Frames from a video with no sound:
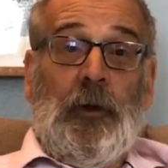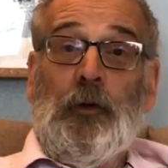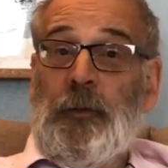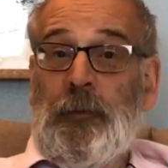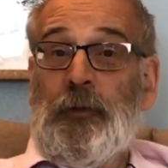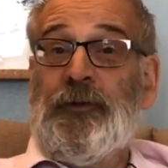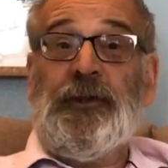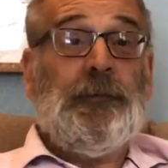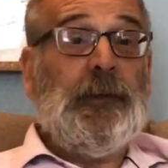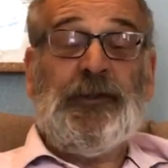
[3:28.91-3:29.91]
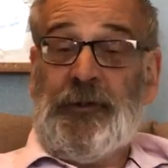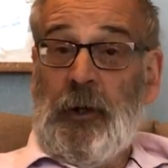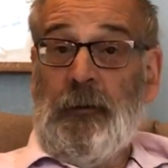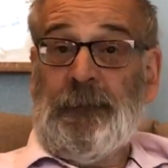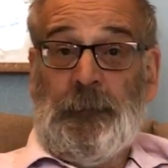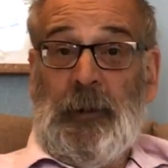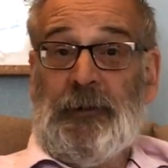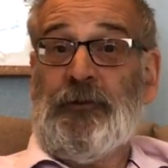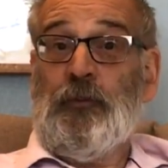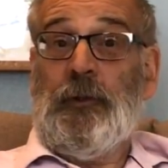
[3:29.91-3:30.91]
whole communities being starved
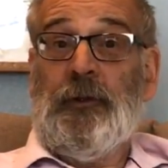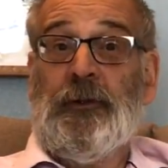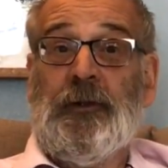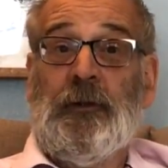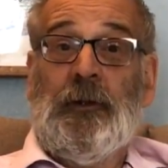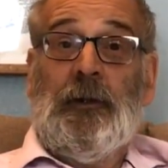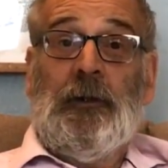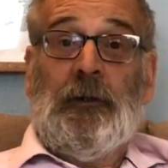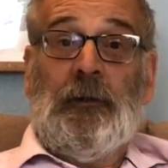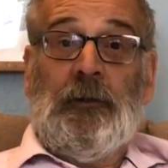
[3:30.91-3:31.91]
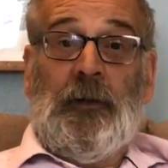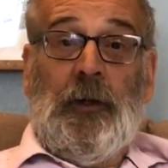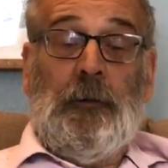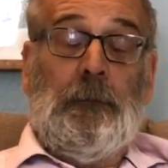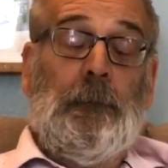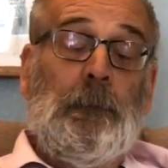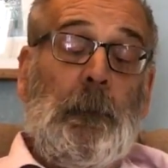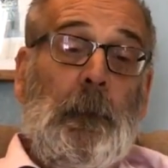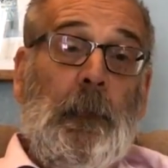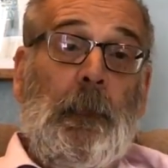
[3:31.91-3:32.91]
back to work um,
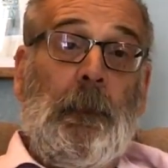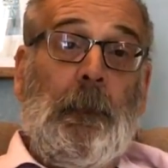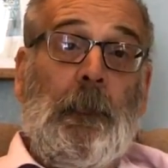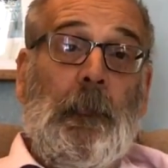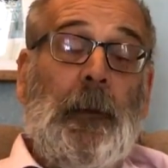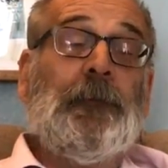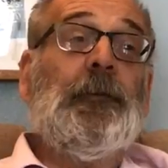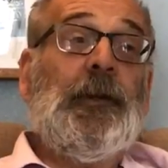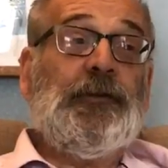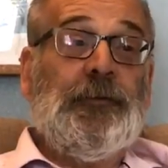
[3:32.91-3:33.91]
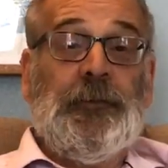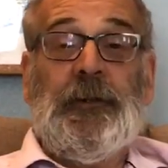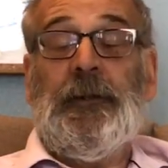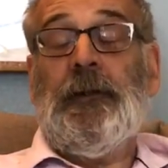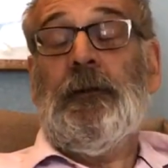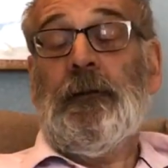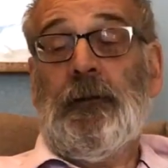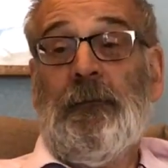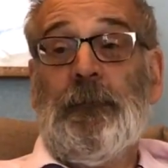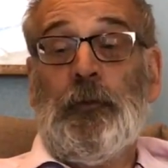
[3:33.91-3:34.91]
and the things that the
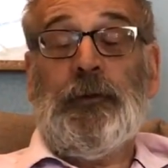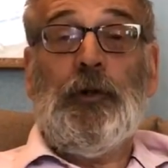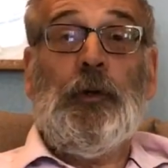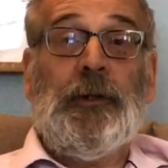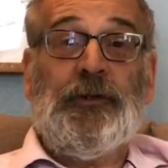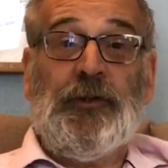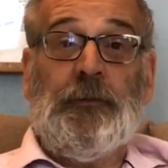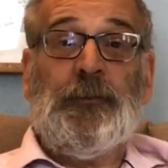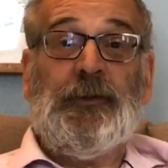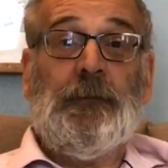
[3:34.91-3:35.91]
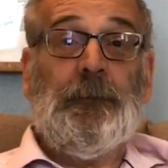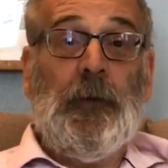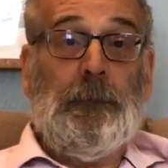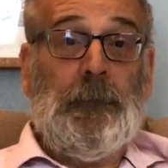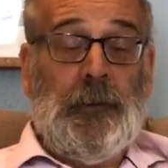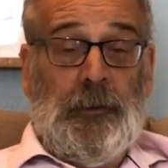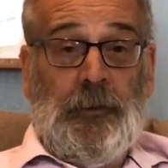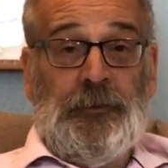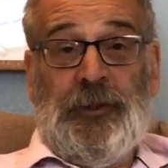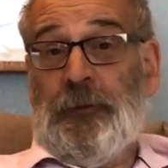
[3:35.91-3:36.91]
government were doing in terms of um,
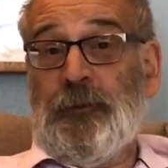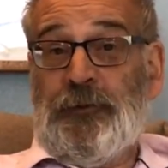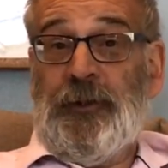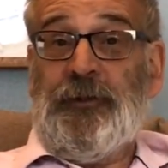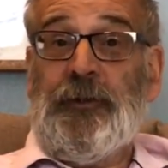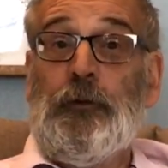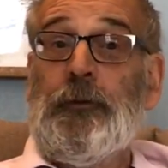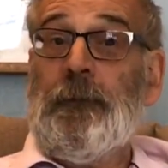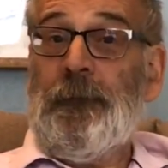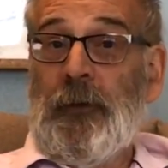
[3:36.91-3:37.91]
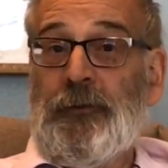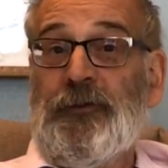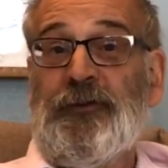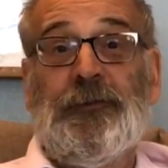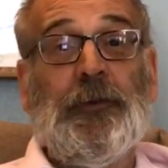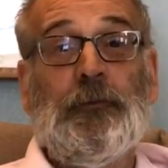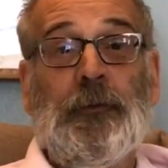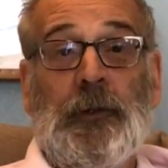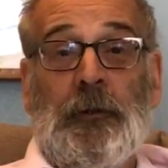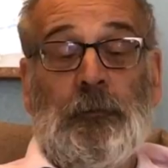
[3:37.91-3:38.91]
sequestrating union funds that there were
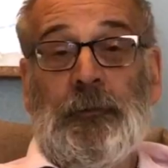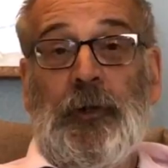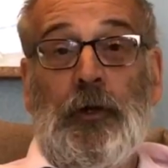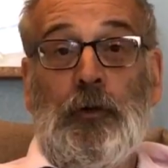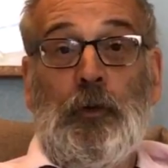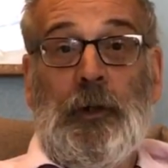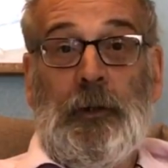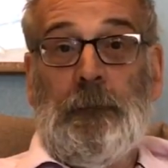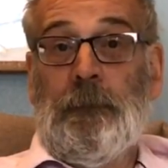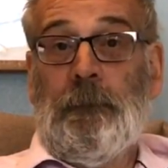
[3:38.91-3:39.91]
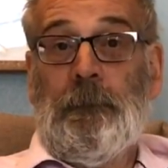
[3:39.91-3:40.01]
no uh,